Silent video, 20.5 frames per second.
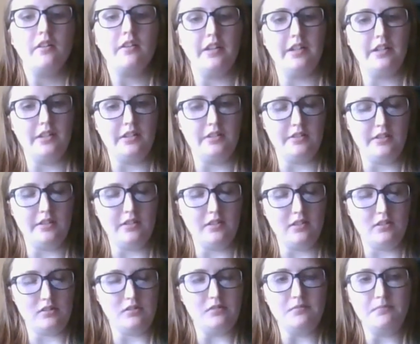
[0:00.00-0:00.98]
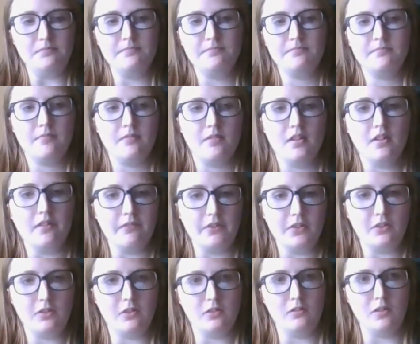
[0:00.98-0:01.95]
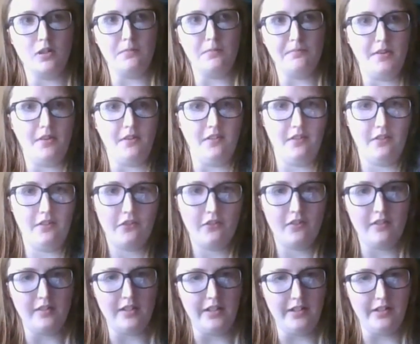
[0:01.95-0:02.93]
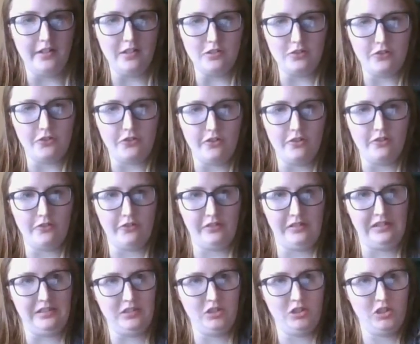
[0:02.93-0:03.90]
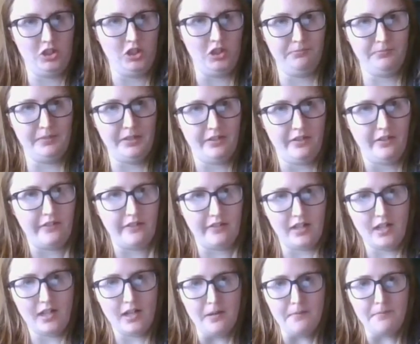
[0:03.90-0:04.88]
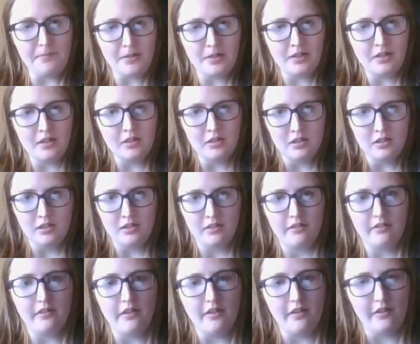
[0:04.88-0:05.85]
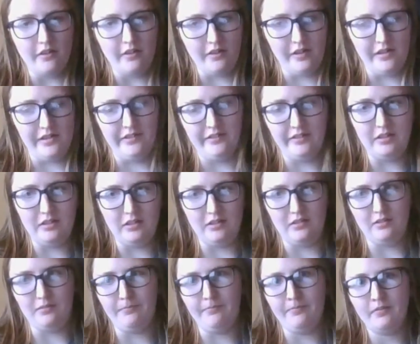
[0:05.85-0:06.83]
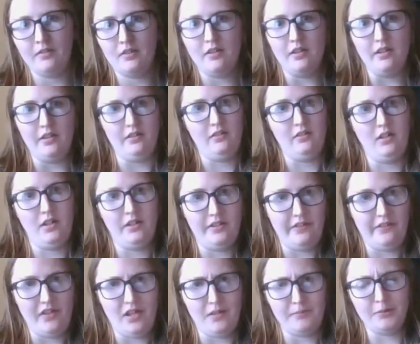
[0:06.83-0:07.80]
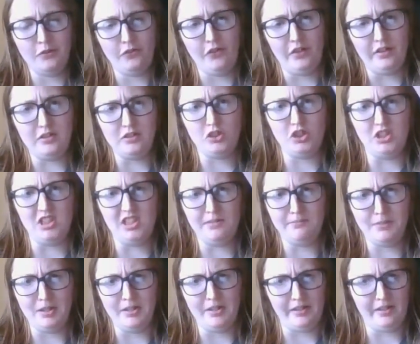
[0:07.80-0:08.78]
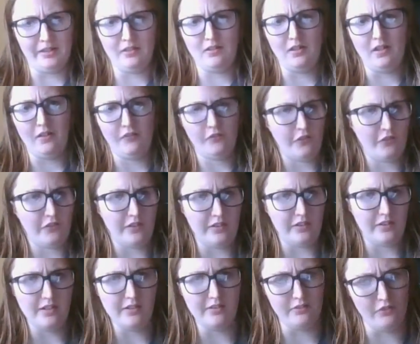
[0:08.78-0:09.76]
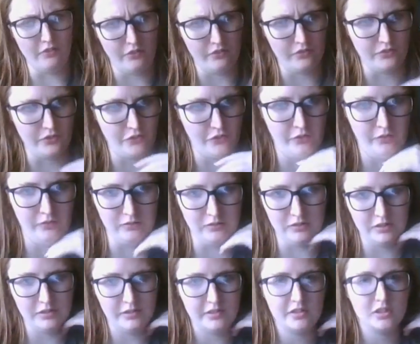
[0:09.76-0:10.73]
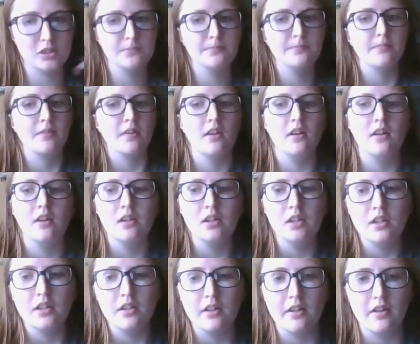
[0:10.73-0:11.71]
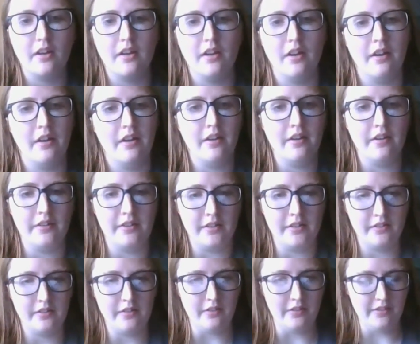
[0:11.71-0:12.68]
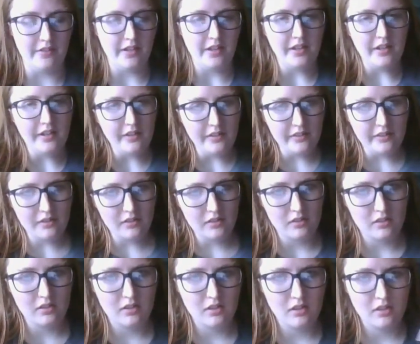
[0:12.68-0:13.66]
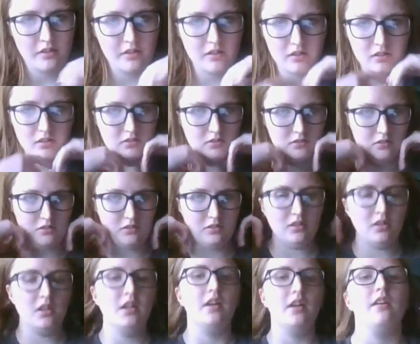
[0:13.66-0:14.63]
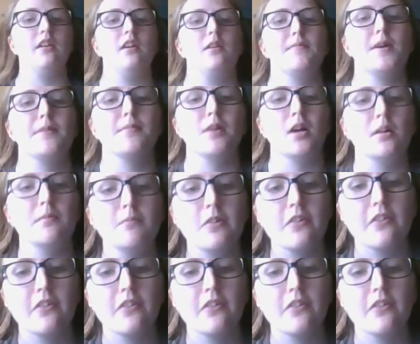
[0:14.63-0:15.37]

And if you go up the stairs, there's like a gym at the top, and or at the top there's like a gym and like an office that they used for storage. And they or and my mom